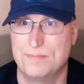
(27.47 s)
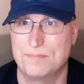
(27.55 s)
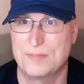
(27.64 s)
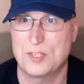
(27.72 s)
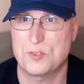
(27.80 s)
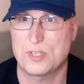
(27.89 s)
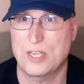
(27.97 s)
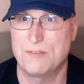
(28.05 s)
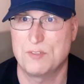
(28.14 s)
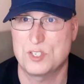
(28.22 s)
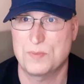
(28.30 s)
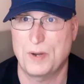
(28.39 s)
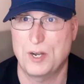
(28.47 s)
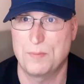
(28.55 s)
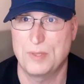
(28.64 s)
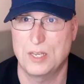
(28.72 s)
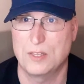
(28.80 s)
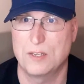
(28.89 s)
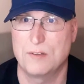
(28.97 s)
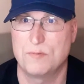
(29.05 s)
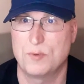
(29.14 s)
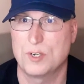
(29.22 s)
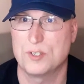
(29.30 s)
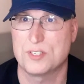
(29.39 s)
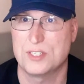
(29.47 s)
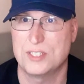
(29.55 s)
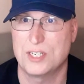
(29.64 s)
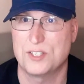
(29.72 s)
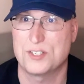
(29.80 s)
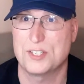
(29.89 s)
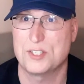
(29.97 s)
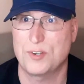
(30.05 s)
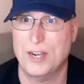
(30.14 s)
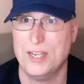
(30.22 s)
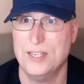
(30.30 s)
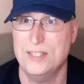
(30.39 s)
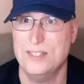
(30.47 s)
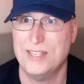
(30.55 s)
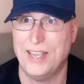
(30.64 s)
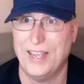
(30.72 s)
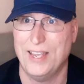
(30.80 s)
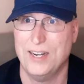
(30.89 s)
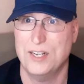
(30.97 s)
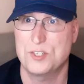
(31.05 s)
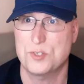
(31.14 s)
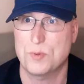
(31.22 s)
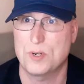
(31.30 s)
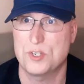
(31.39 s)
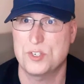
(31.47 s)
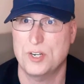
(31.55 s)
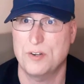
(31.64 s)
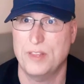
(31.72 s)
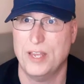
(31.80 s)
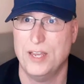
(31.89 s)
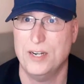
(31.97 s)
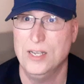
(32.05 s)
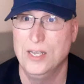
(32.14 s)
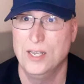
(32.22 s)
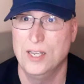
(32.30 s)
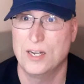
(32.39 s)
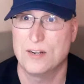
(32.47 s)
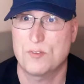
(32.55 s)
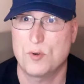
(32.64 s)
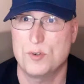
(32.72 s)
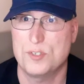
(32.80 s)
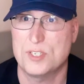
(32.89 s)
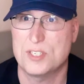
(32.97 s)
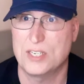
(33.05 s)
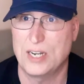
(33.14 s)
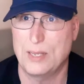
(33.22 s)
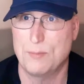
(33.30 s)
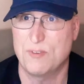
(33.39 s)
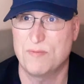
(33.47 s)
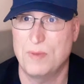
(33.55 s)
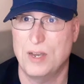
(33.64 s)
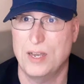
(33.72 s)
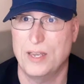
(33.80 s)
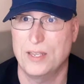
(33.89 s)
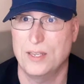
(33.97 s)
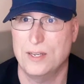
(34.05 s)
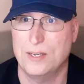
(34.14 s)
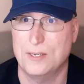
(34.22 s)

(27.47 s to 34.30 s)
That's what kind of inspired me. I love riddles and Dungeons and Dragons, and I just want to share that. And of course, it's the name of my